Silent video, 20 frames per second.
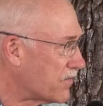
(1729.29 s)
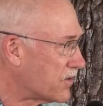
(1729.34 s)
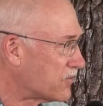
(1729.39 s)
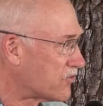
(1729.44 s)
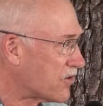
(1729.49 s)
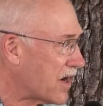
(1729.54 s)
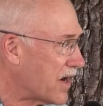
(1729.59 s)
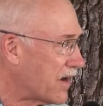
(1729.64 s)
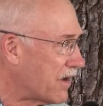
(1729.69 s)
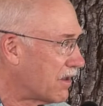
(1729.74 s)

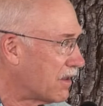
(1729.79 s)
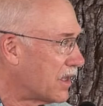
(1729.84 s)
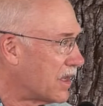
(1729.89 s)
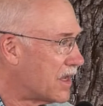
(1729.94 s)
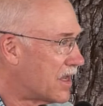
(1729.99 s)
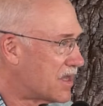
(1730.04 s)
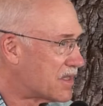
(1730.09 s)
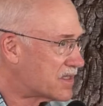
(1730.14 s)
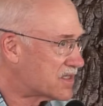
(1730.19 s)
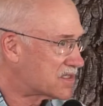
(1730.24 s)
trial.
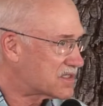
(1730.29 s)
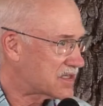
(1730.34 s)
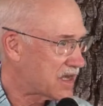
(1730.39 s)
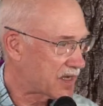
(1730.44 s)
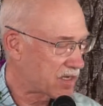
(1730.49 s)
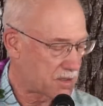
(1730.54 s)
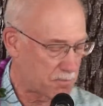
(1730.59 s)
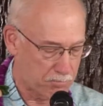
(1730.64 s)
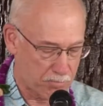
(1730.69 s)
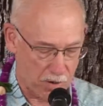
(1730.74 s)
The
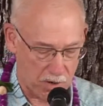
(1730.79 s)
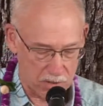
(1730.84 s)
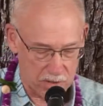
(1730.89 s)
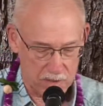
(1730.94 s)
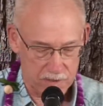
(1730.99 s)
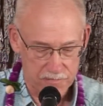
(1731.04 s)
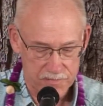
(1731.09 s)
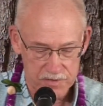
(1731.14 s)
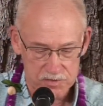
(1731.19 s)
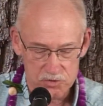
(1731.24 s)
second part
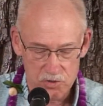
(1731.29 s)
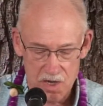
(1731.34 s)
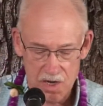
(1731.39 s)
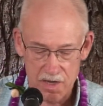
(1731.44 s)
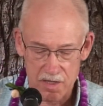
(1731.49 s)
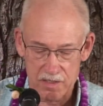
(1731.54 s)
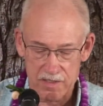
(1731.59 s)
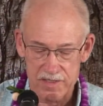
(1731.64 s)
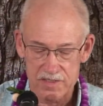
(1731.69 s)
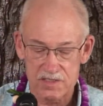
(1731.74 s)
of the
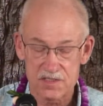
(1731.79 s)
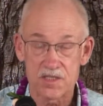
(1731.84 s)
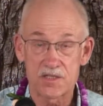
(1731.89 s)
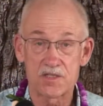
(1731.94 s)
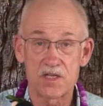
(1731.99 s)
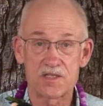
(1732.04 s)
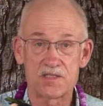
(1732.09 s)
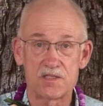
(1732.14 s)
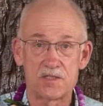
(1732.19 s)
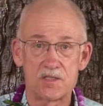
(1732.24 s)
trial is
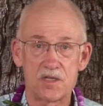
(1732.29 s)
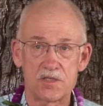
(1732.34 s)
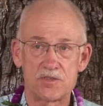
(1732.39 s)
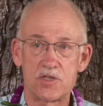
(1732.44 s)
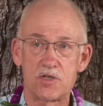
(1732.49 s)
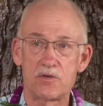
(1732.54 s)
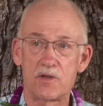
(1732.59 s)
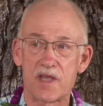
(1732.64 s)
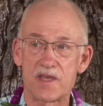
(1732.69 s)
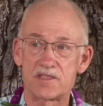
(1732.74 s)

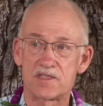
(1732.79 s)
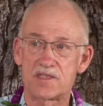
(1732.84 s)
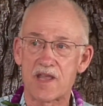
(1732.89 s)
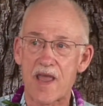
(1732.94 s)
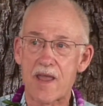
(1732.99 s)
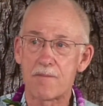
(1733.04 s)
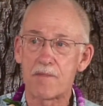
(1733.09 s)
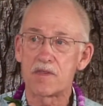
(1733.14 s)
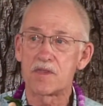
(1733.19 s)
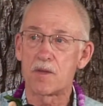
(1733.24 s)
to
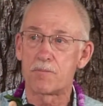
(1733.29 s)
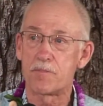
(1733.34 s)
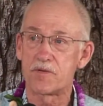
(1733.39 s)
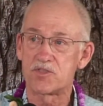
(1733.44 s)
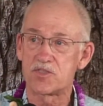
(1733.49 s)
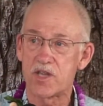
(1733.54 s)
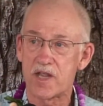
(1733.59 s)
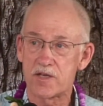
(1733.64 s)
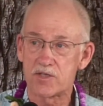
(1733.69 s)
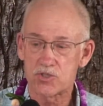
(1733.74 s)
examine the
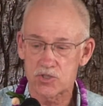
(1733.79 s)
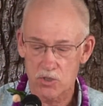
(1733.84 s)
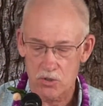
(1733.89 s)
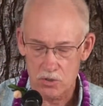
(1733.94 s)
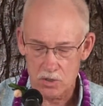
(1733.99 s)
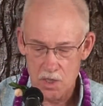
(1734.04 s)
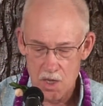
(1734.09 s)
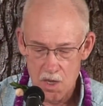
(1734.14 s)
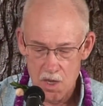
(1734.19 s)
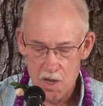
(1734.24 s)
potential
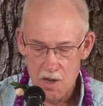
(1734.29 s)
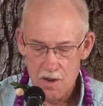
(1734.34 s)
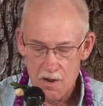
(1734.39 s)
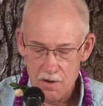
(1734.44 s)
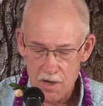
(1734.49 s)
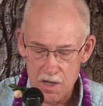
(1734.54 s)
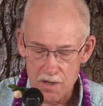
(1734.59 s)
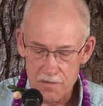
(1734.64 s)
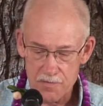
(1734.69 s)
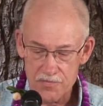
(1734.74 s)

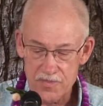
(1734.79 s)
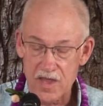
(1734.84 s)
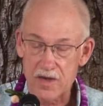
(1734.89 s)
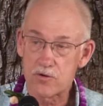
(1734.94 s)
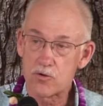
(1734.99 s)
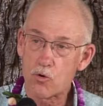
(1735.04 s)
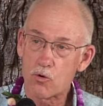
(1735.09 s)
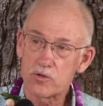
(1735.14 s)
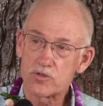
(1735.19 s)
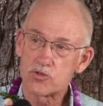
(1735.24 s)
that
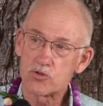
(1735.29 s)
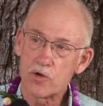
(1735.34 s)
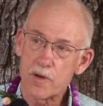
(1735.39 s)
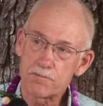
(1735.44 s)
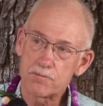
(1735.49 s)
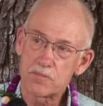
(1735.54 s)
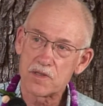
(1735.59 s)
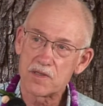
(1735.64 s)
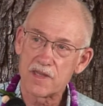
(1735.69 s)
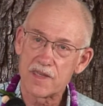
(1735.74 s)

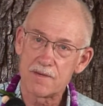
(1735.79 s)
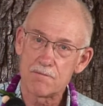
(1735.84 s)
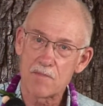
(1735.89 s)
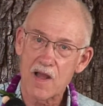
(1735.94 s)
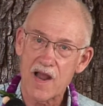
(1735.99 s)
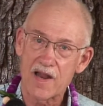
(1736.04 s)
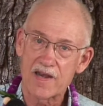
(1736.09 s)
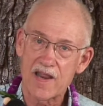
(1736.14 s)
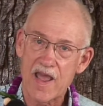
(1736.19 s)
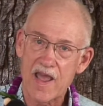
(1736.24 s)
Nortriptyline
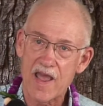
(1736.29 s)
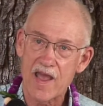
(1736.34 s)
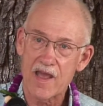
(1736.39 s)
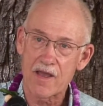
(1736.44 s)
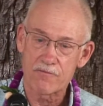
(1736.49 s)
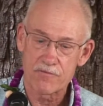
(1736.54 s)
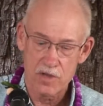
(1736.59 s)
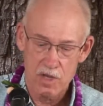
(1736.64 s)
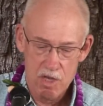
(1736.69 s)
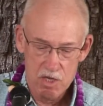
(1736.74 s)
might have
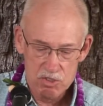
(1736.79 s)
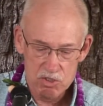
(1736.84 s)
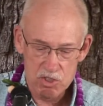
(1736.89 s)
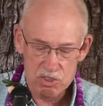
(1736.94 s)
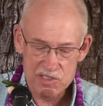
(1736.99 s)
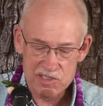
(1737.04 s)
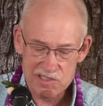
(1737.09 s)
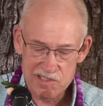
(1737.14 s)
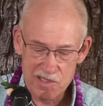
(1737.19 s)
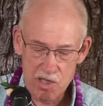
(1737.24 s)
to
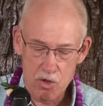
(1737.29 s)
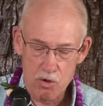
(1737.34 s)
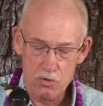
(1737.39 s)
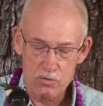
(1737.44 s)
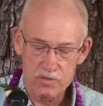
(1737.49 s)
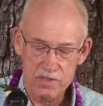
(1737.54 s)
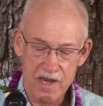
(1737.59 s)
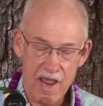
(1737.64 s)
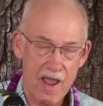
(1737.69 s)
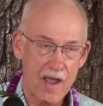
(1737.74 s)
slow
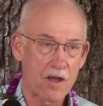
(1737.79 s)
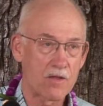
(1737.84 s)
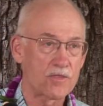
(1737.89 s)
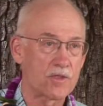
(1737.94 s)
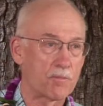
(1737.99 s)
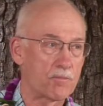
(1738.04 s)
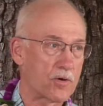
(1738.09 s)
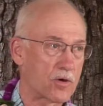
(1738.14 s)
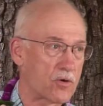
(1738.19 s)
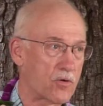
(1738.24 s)
down the
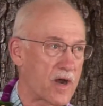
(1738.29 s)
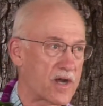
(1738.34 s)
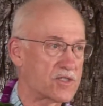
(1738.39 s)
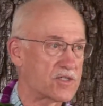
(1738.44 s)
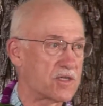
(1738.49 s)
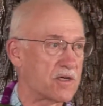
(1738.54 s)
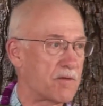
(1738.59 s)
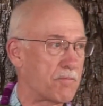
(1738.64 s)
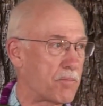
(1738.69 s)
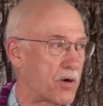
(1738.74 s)

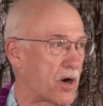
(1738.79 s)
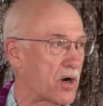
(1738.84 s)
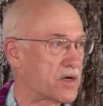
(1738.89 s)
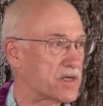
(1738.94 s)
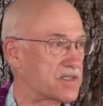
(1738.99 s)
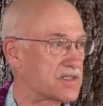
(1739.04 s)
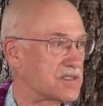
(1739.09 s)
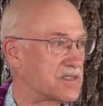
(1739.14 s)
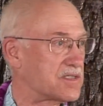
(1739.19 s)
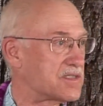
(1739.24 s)
progression of
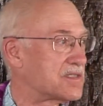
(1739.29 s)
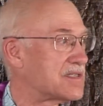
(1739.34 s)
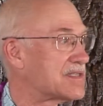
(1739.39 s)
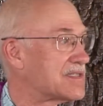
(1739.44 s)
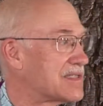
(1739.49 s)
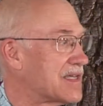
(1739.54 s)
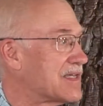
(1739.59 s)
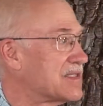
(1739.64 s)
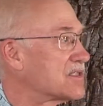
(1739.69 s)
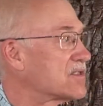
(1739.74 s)
Parkinson's
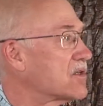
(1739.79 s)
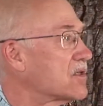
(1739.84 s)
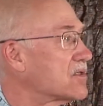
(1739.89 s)
disease, to